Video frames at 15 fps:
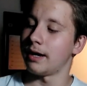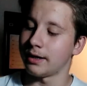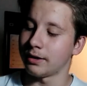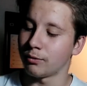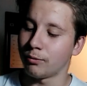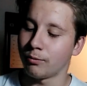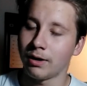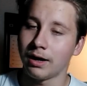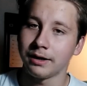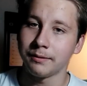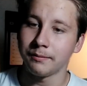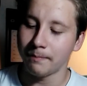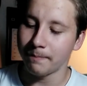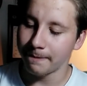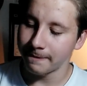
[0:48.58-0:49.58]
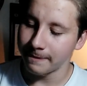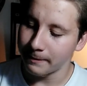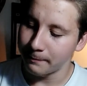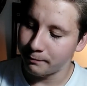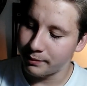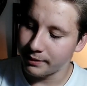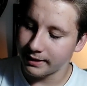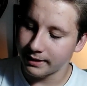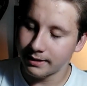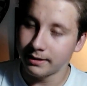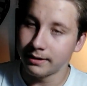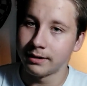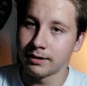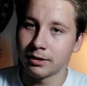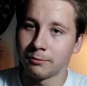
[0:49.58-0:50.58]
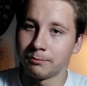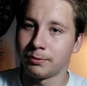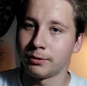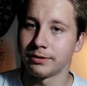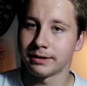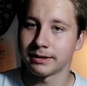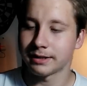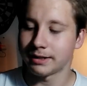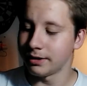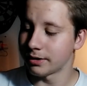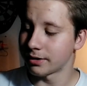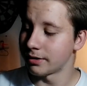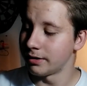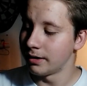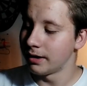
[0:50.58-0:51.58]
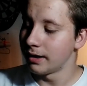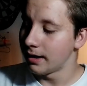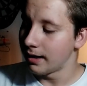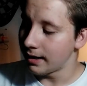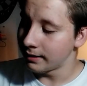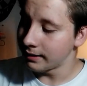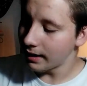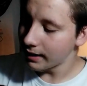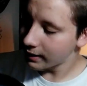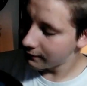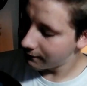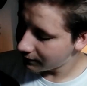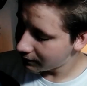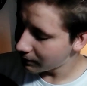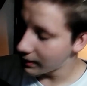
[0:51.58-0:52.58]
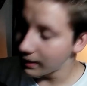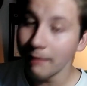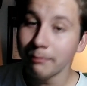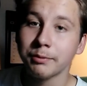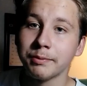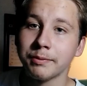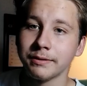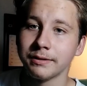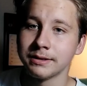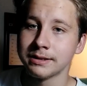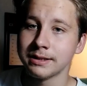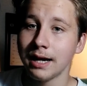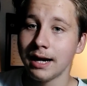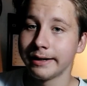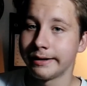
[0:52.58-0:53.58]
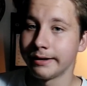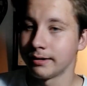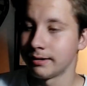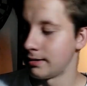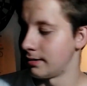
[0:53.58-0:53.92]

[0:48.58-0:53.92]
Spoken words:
and one big component here. And I can fit my laptop inside.